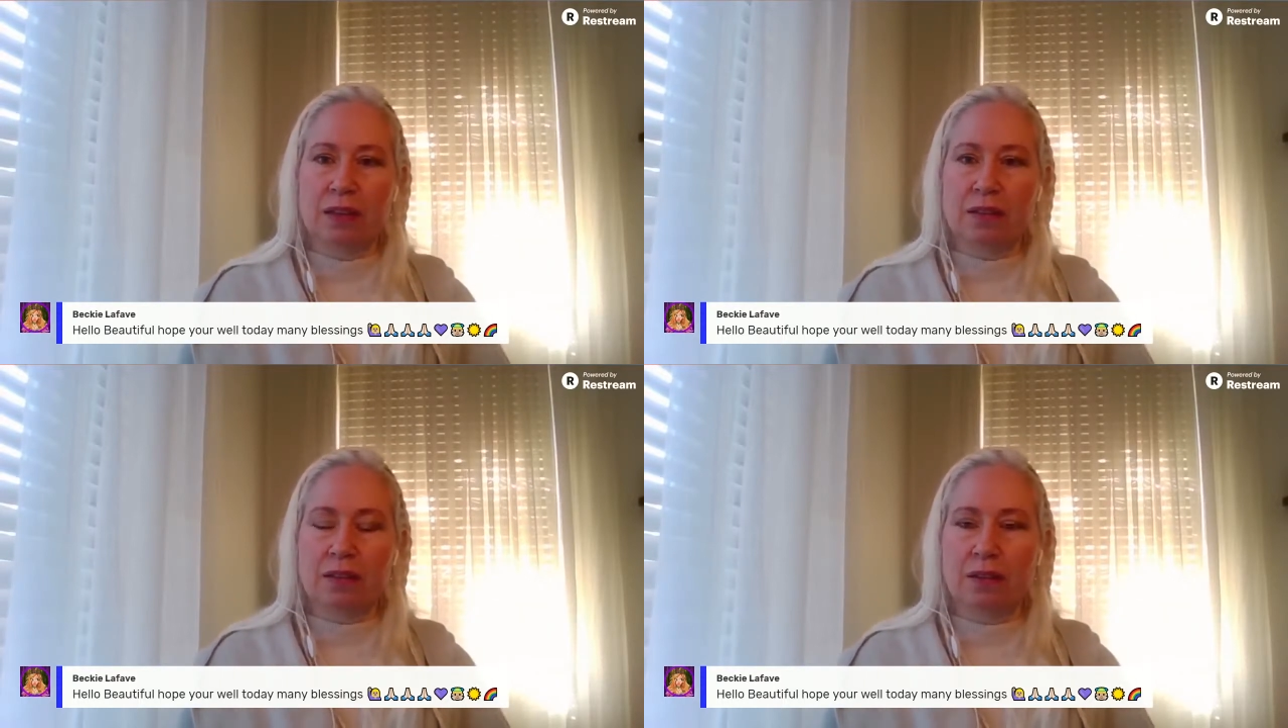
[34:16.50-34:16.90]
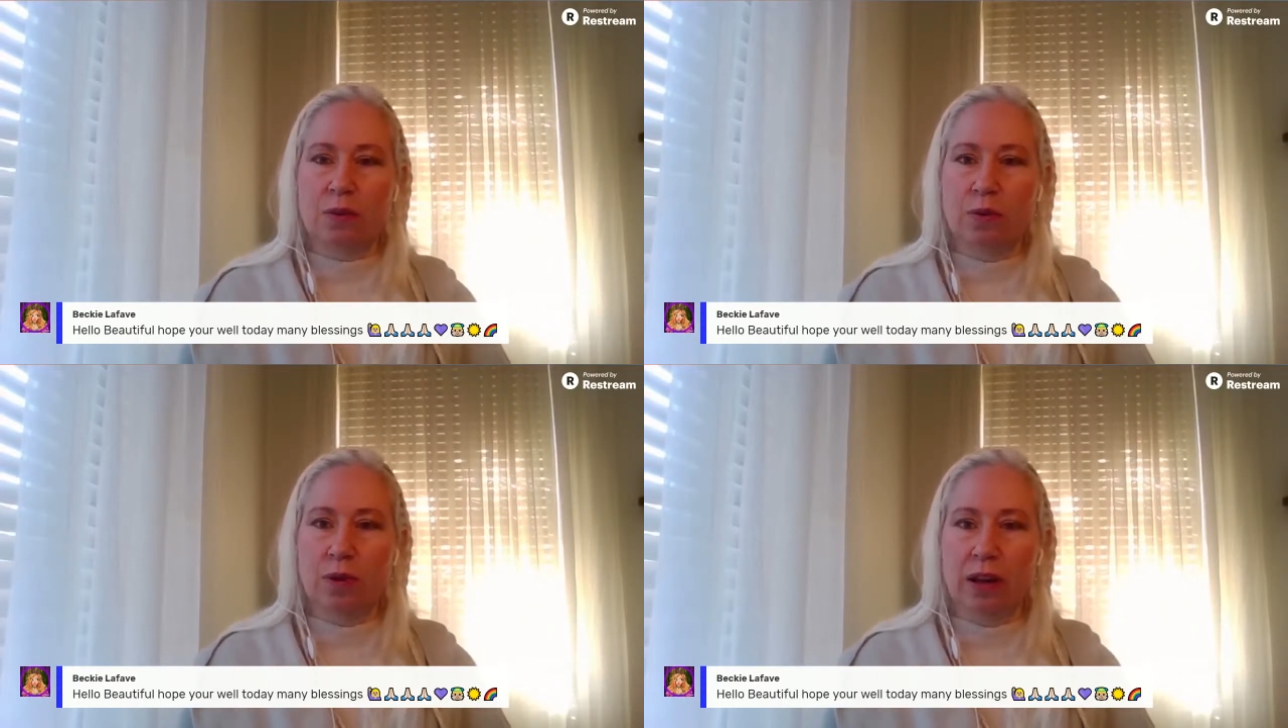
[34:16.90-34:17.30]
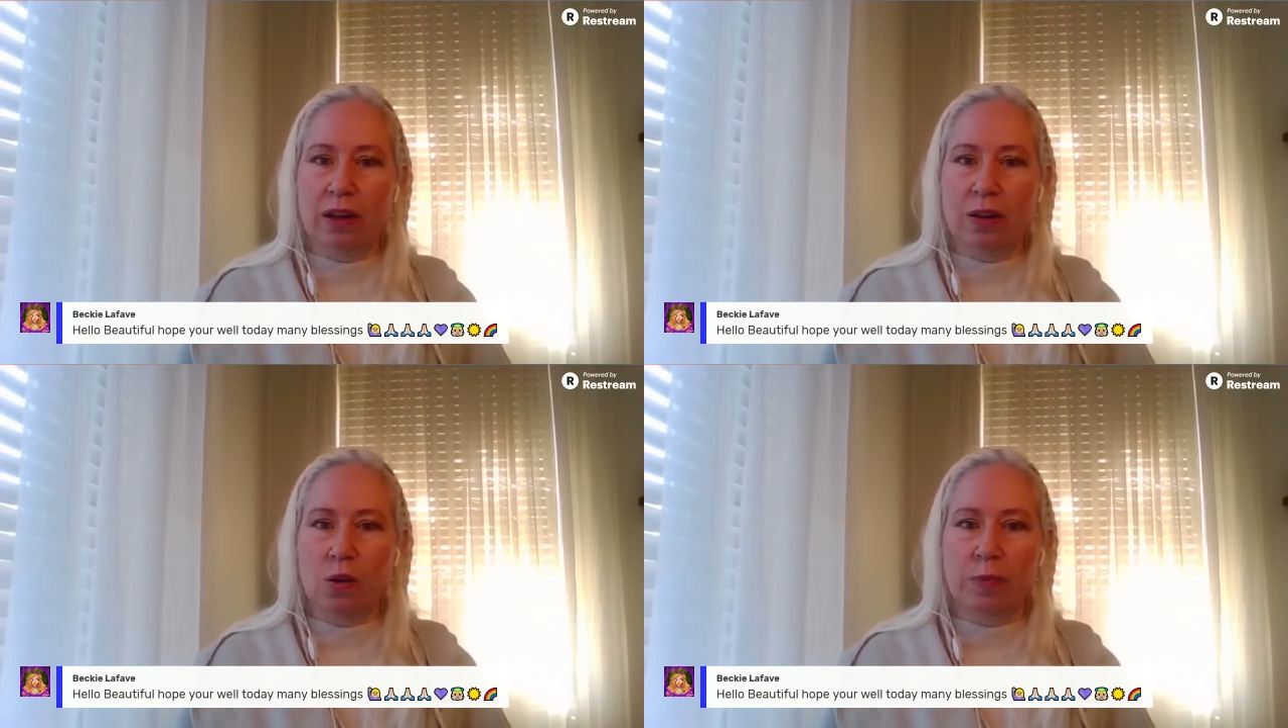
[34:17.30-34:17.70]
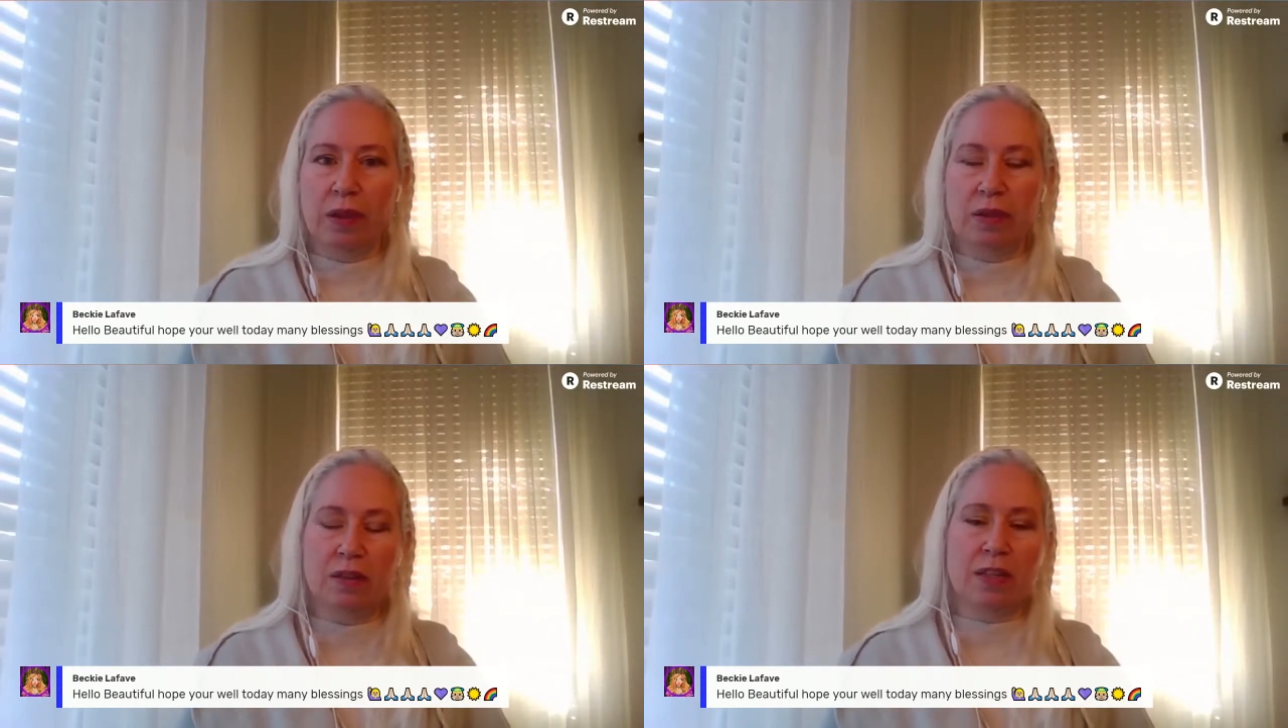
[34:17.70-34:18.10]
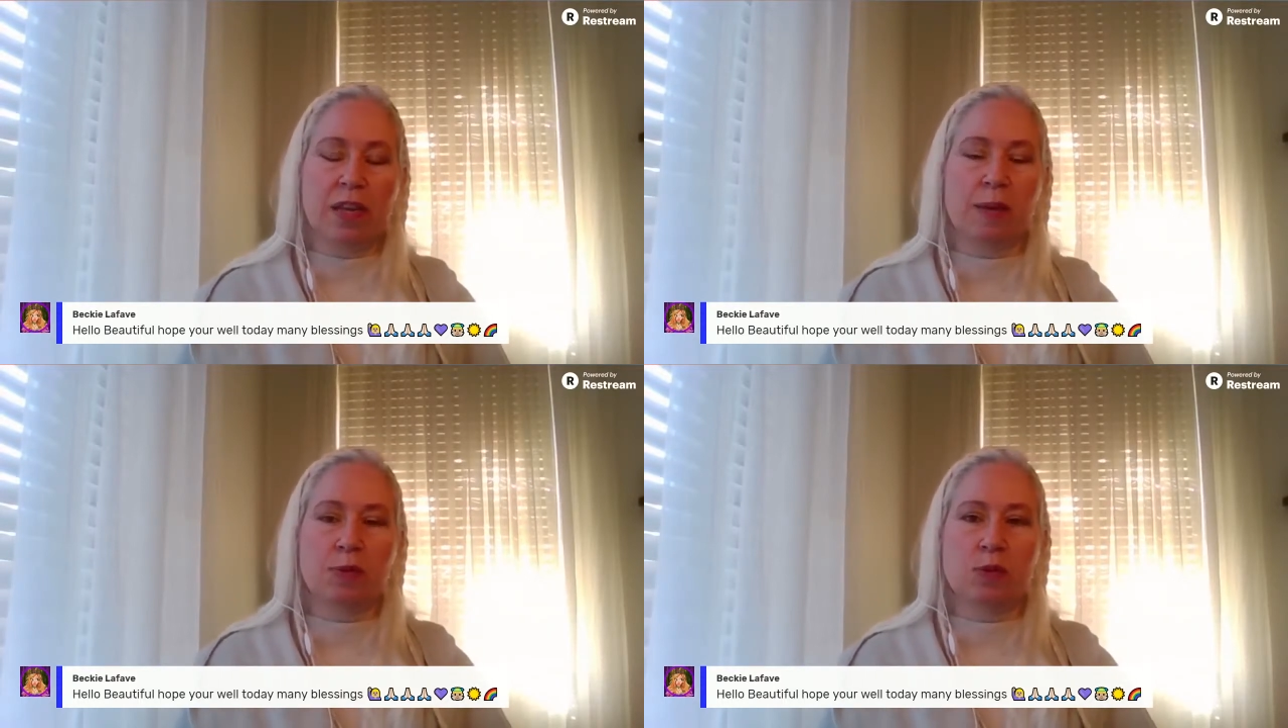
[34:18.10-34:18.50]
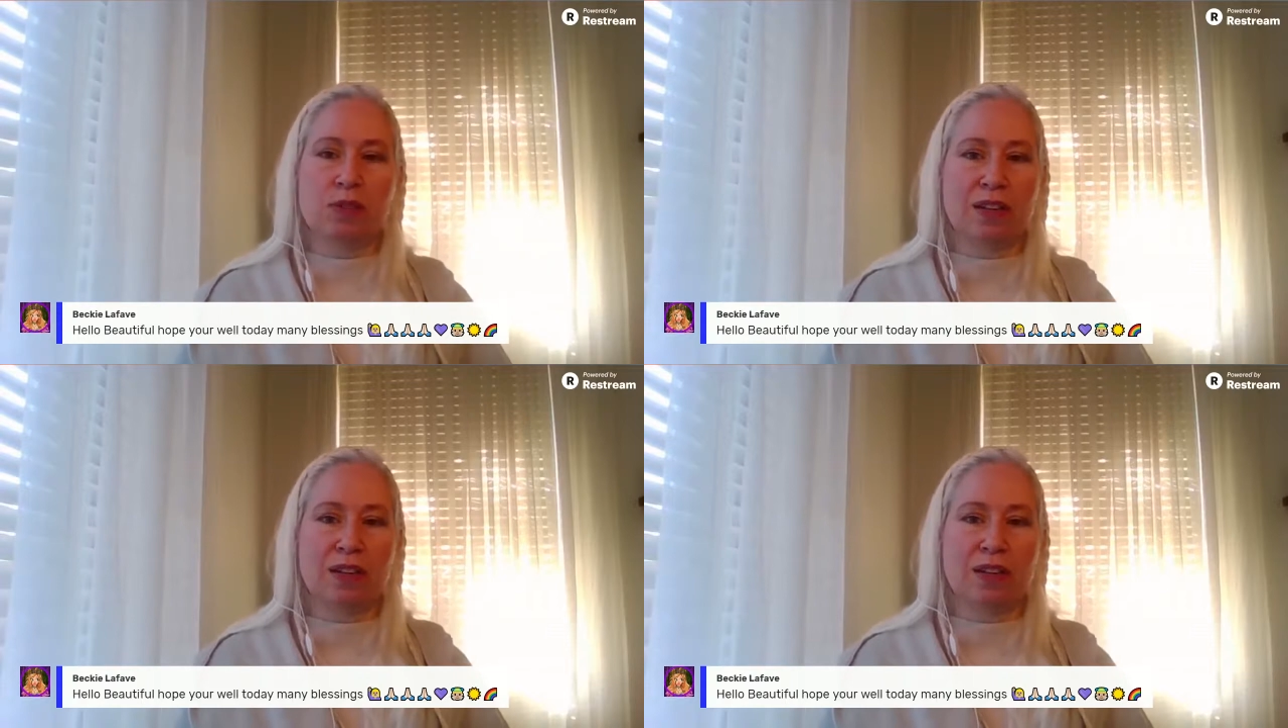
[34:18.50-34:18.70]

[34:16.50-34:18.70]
So I hope that this helps you